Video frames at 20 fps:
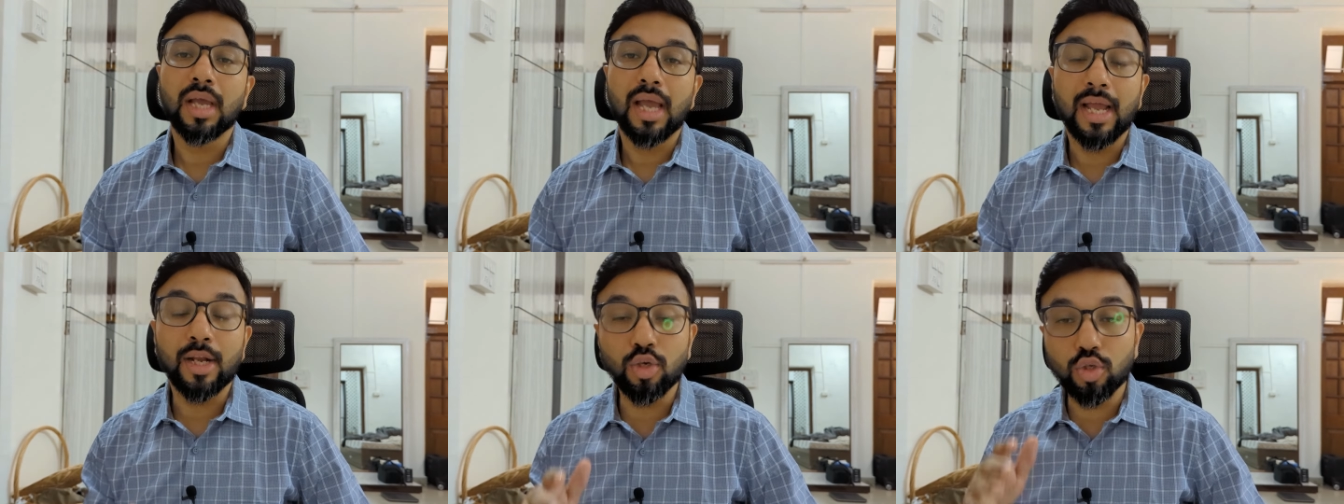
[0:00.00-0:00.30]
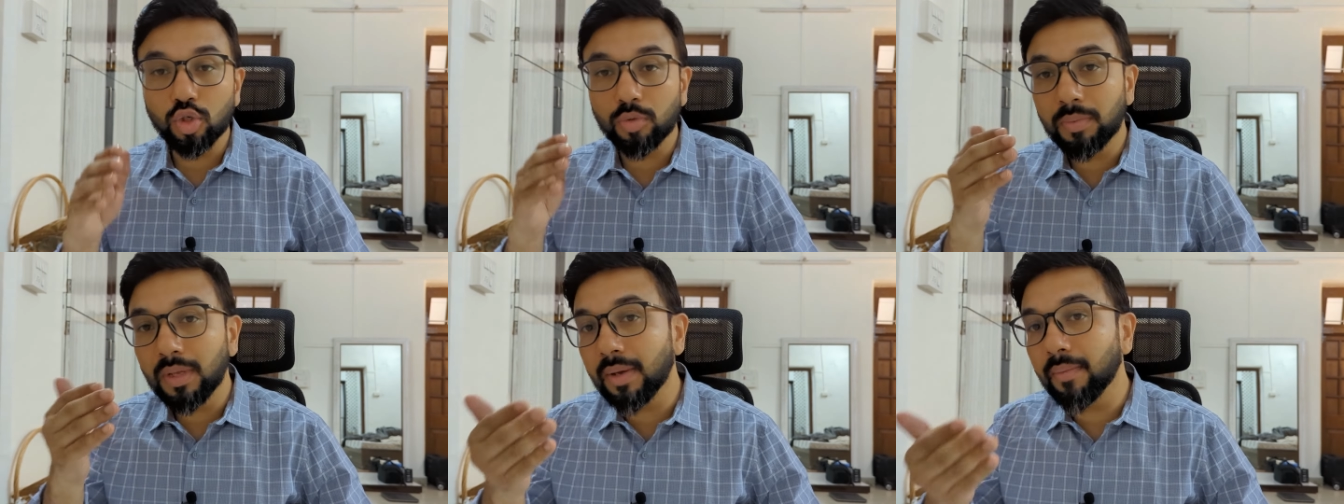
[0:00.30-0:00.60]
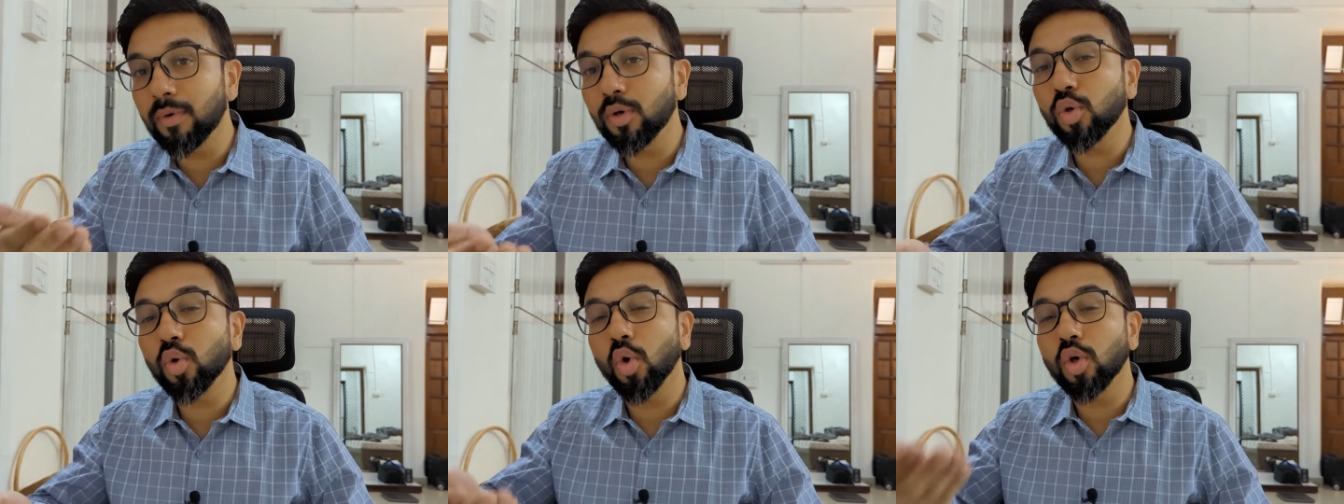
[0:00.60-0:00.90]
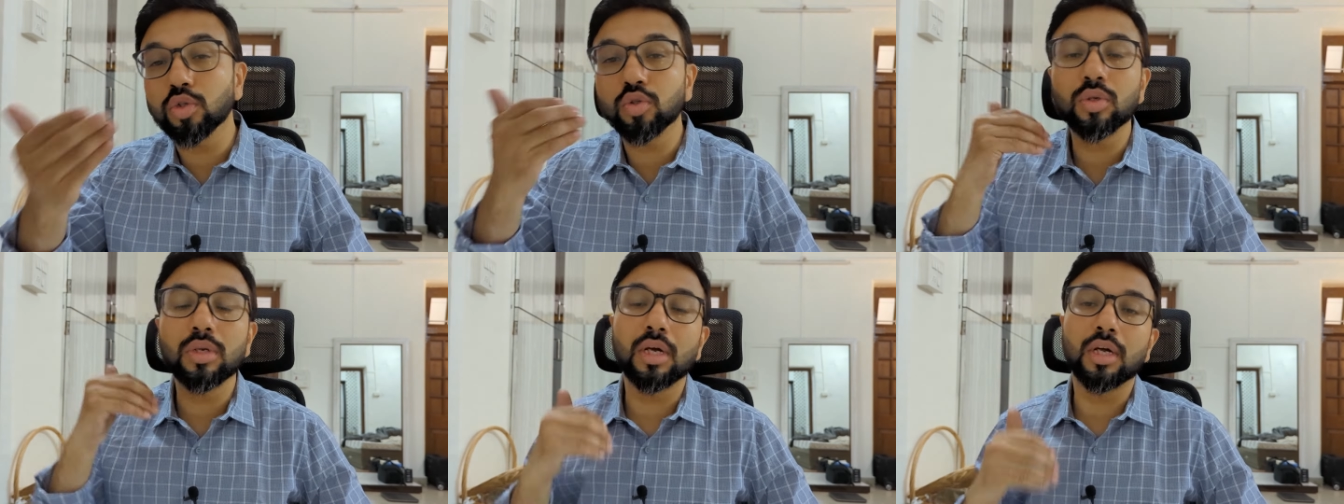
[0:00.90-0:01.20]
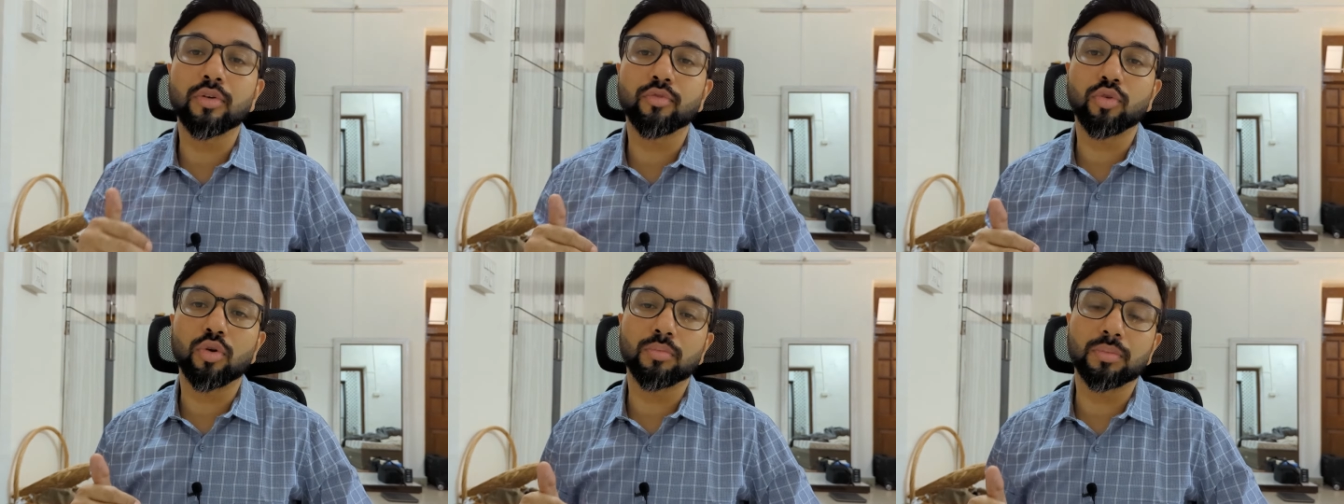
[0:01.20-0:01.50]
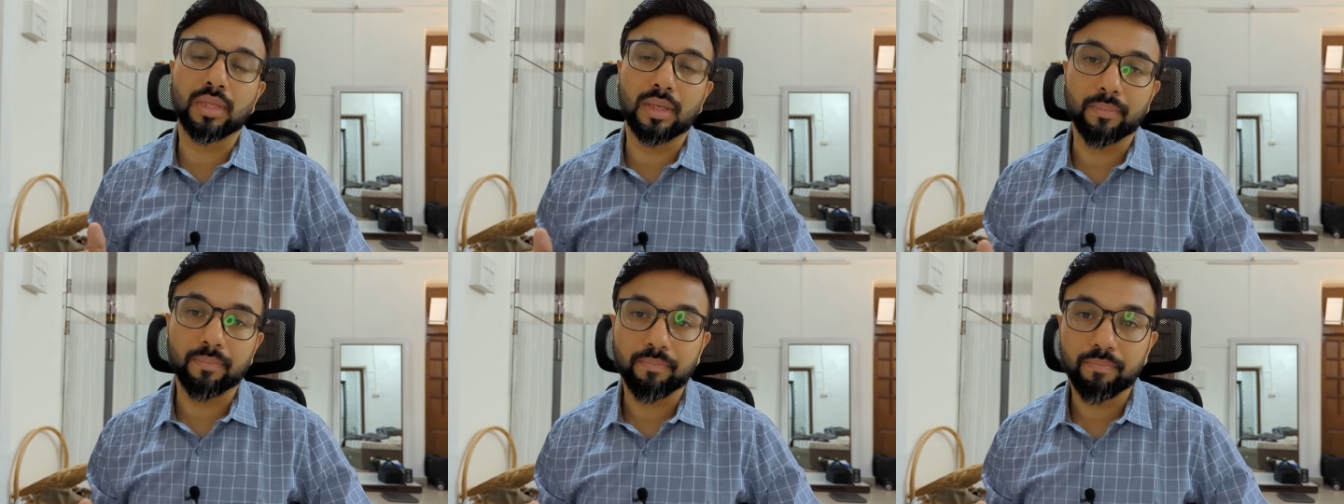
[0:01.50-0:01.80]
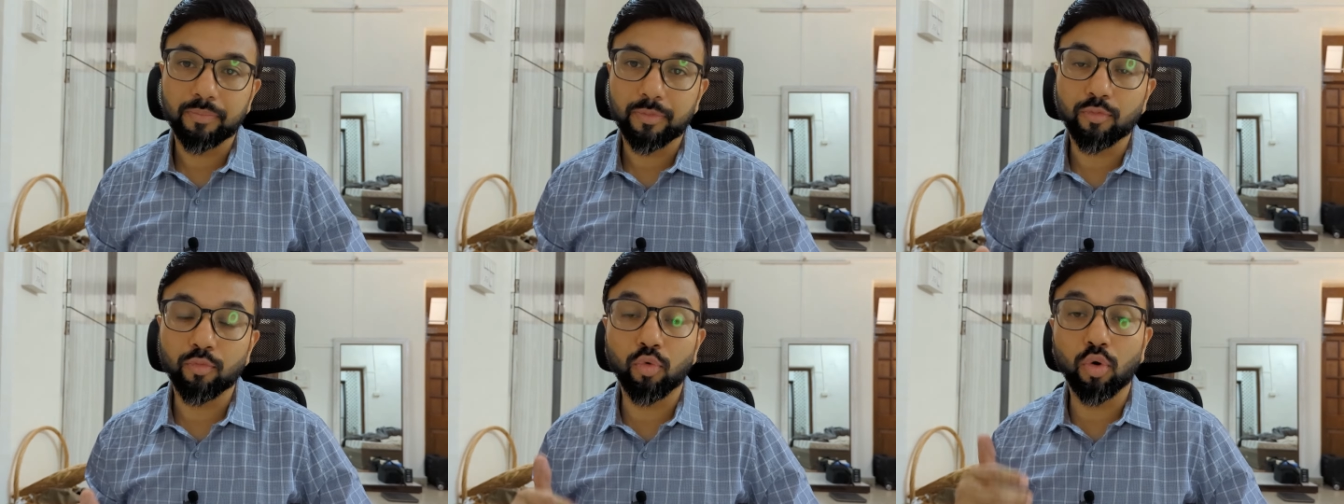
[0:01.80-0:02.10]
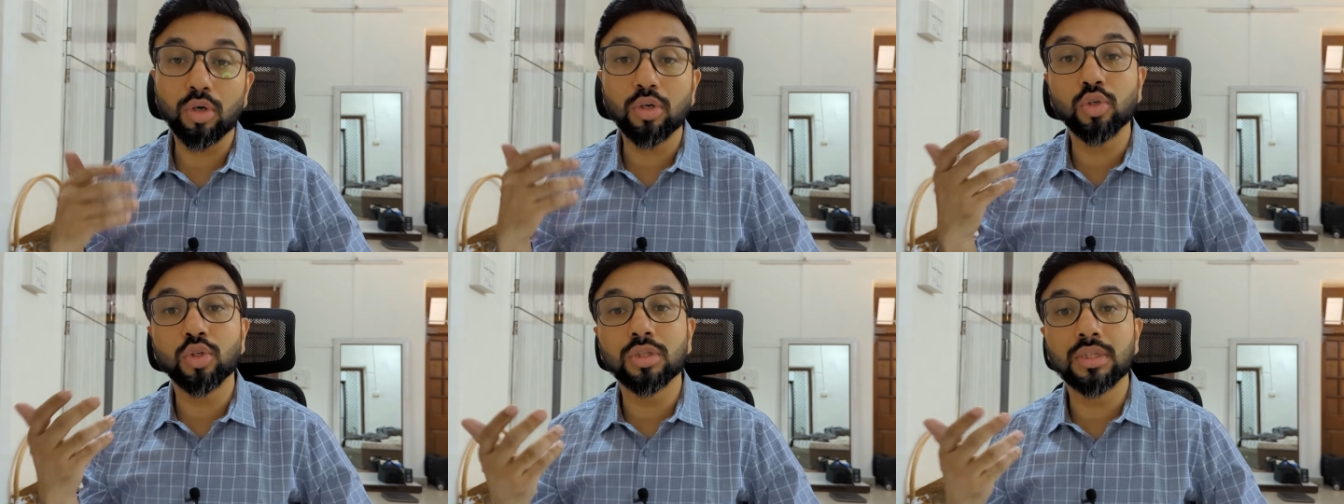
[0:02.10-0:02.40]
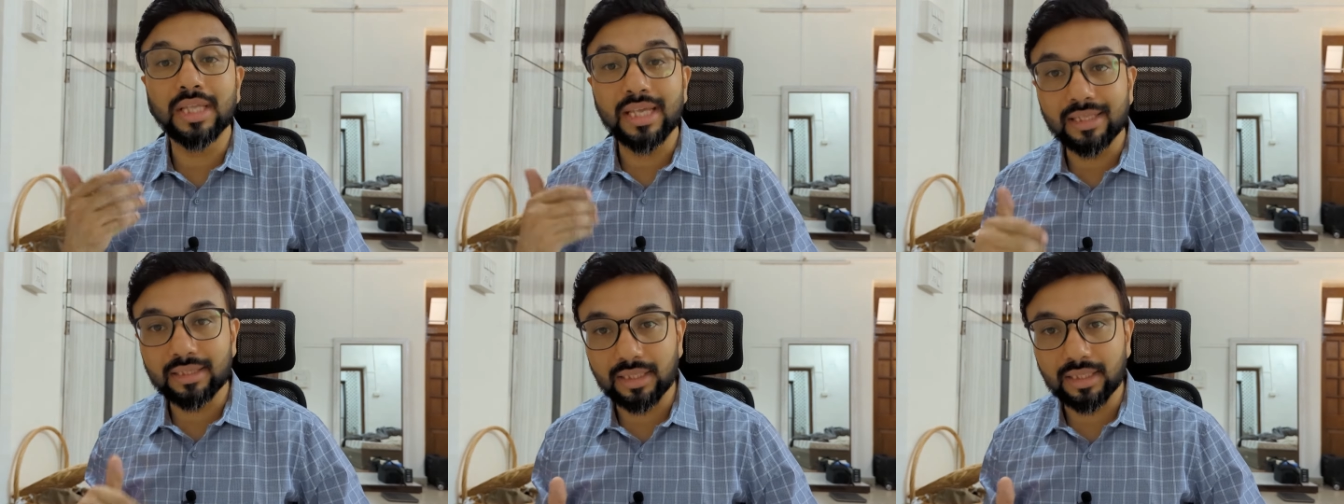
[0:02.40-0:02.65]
and you should be able to also learn from them what they